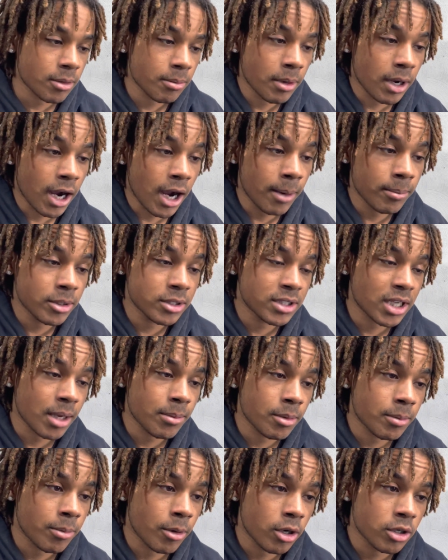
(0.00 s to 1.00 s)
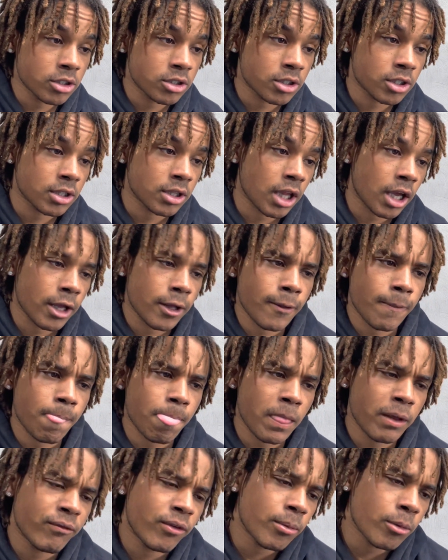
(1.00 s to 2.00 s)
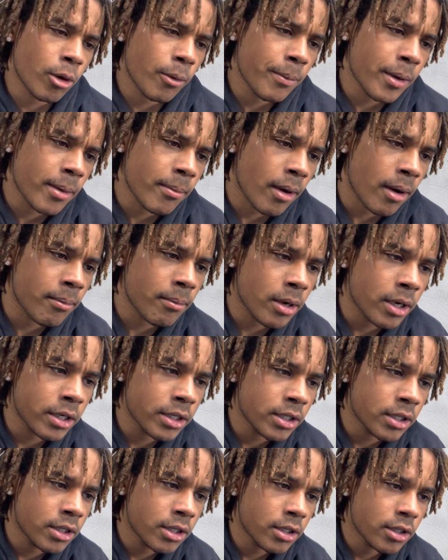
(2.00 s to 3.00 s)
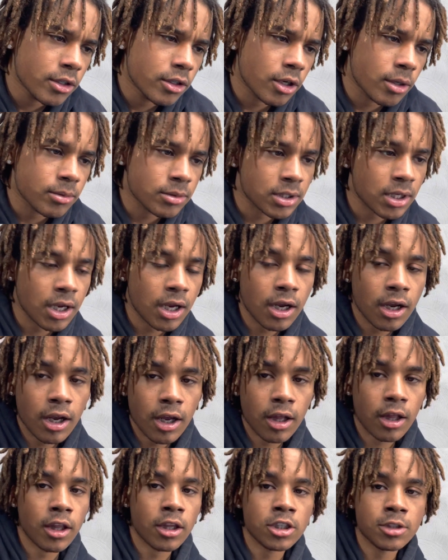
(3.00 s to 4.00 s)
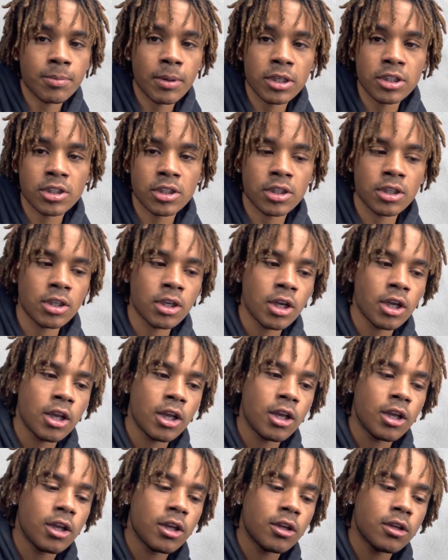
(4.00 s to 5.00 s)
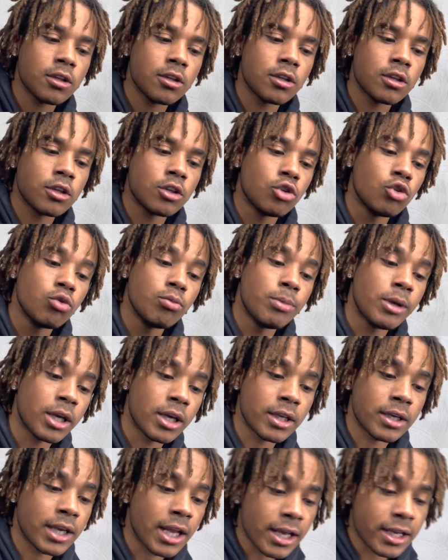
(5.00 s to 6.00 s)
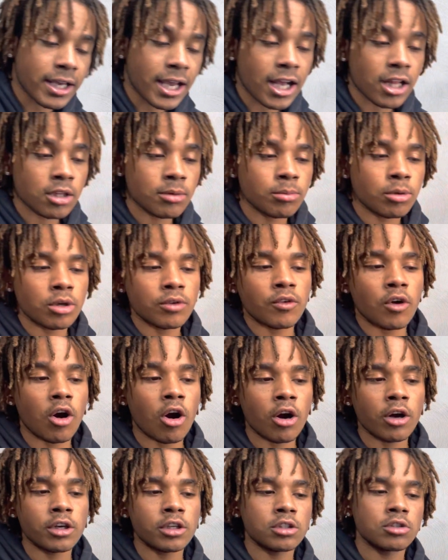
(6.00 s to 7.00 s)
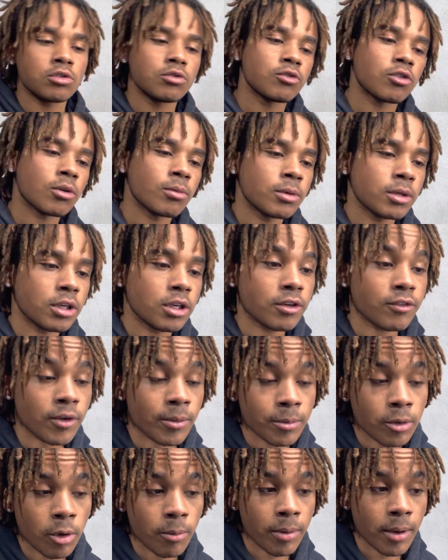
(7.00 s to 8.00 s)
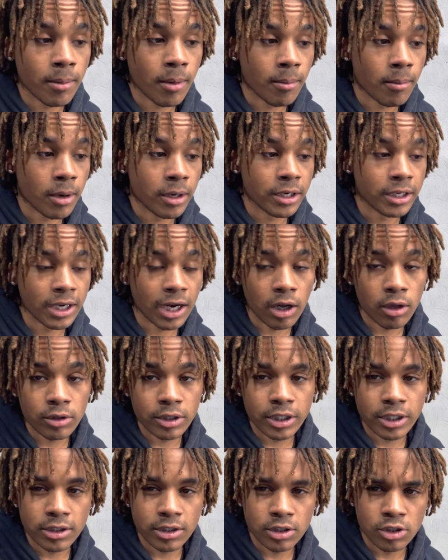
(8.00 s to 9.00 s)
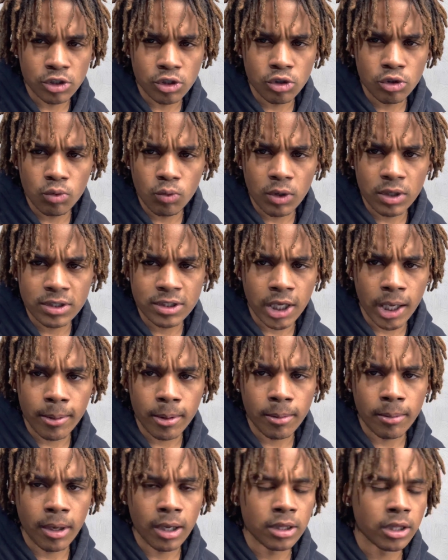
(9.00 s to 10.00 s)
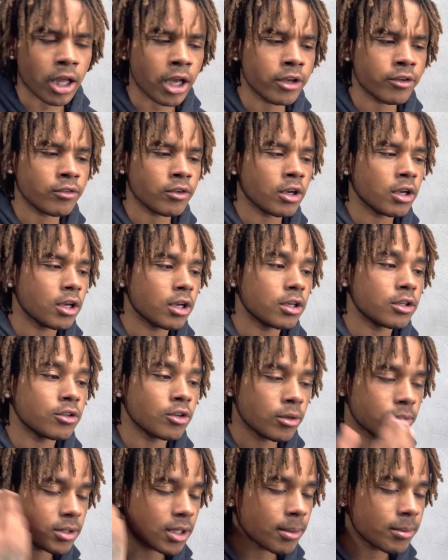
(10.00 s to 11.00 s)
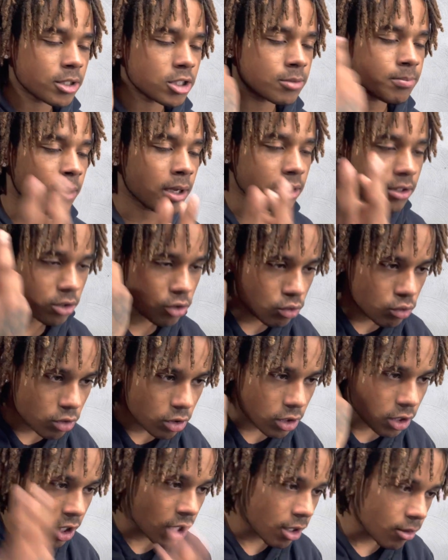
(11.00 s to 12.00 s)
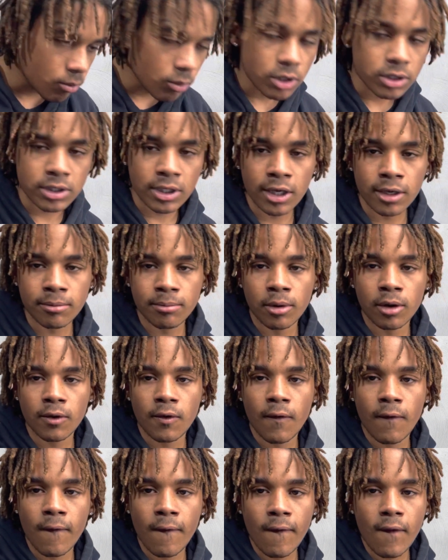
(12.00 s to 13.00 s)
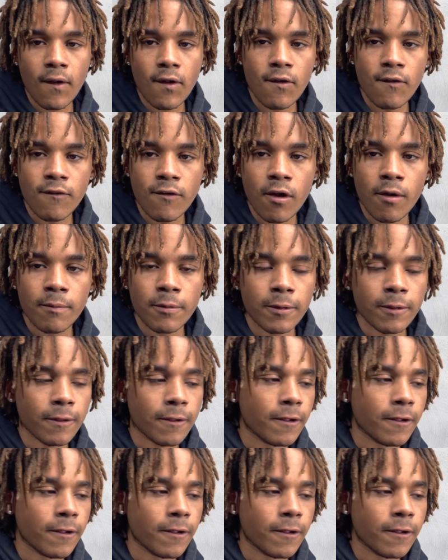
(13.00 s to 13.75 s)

But I'm the type of person, like, if I'm gonna pay my money, you know what I'm saying? Especially you being that caliber of an artist, you feel me? If I'm gonna pay my money and I only get to see you one time in my life, you know what I'm saying, I'm expecting you to come with that, bro. You feel me?